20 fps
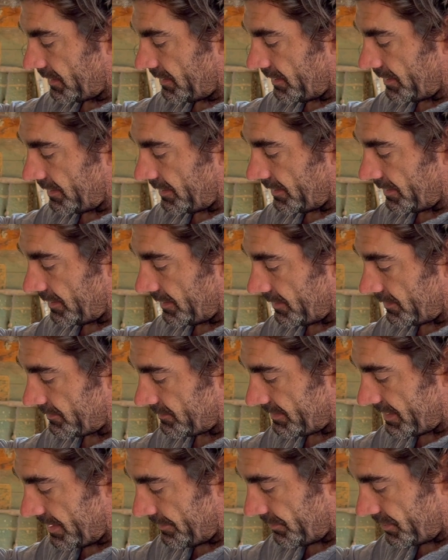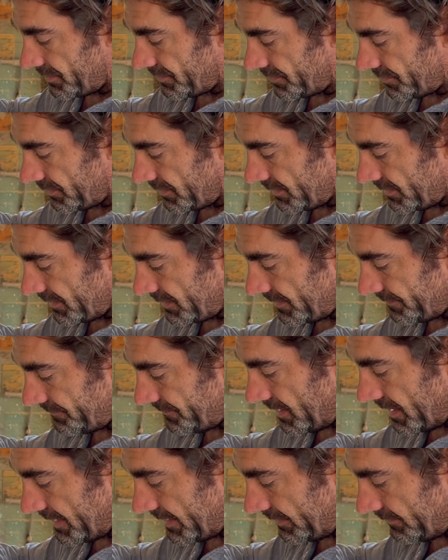and that much
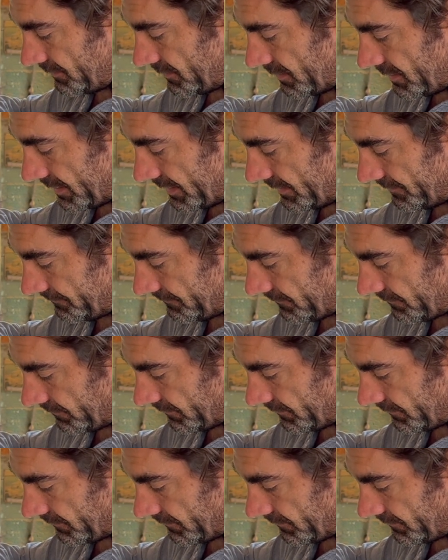height on it.